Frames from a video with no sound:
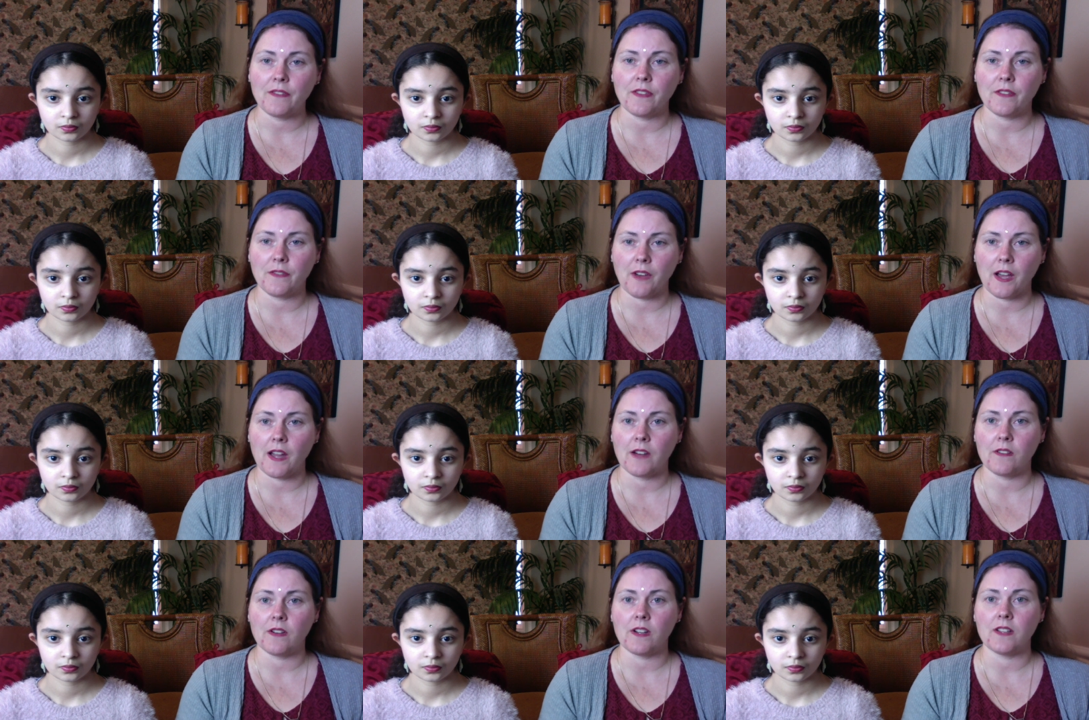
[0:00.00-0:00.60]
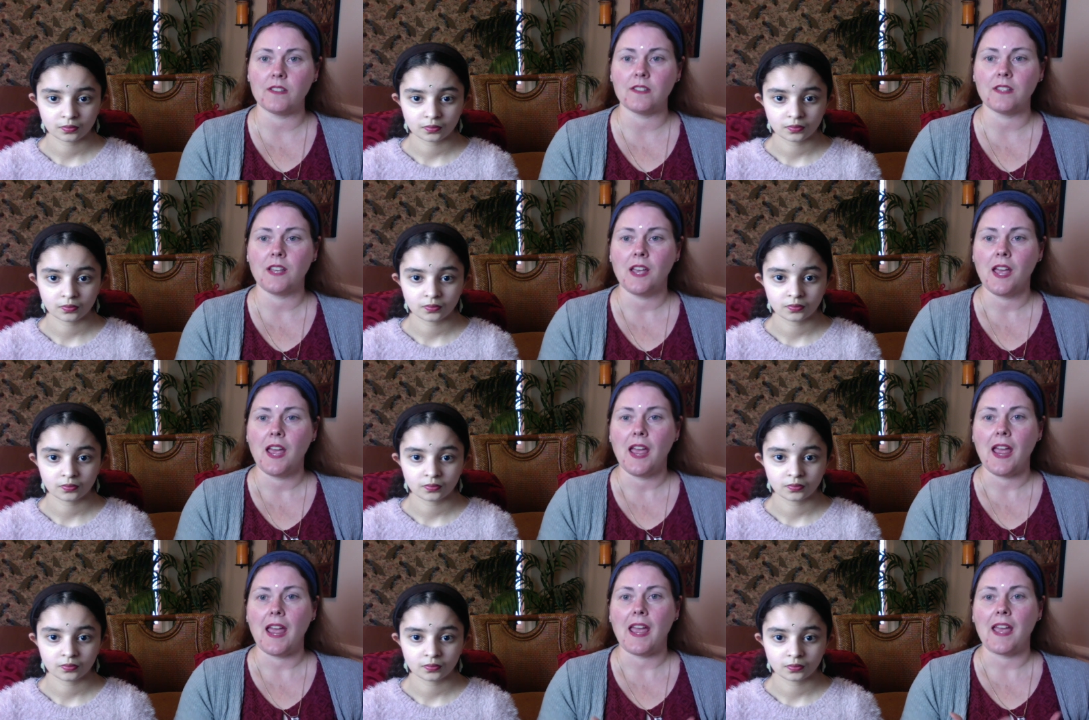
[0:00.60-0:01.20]
Speaker 1: the virus.
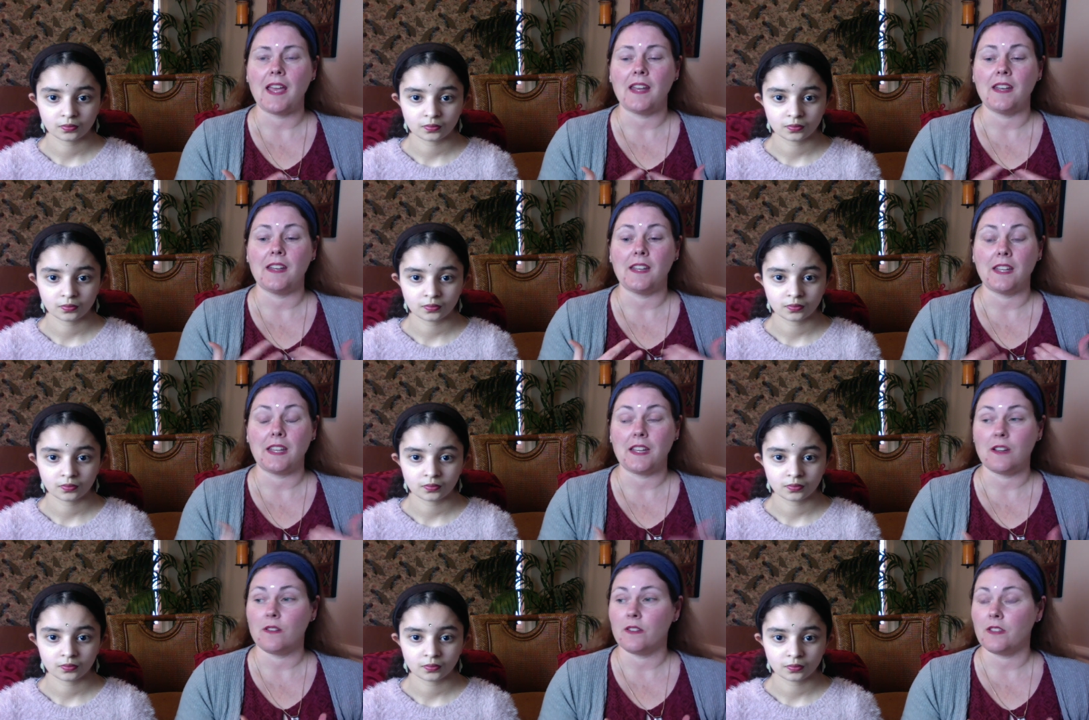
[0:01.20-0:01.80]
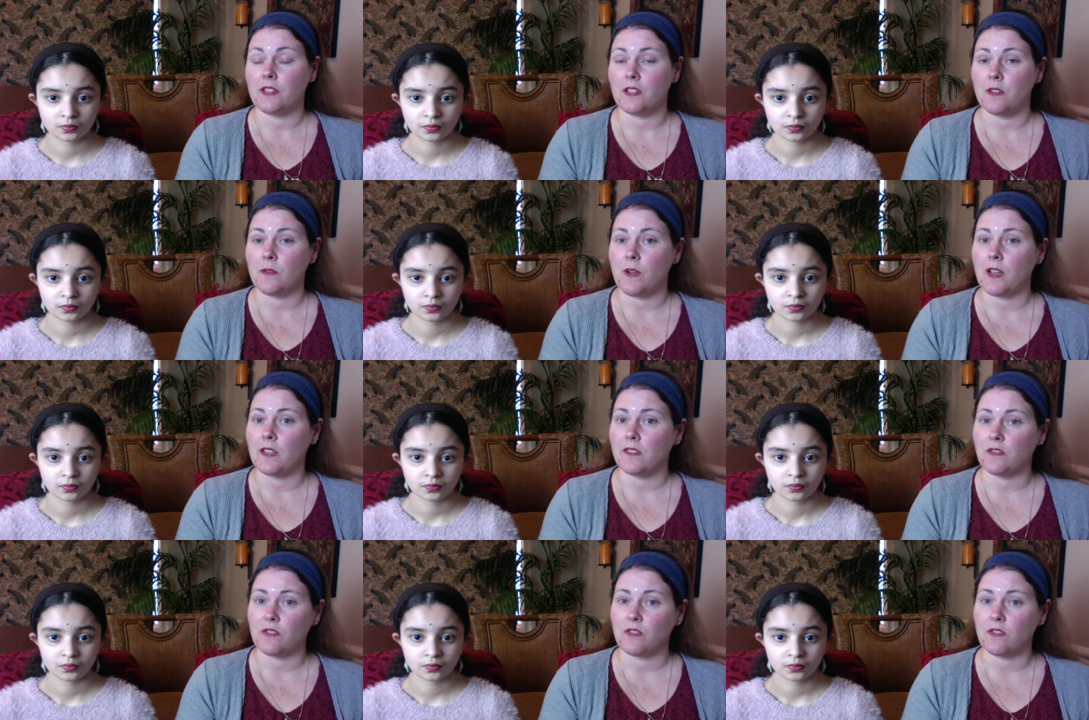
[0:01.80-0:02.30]
And here in the US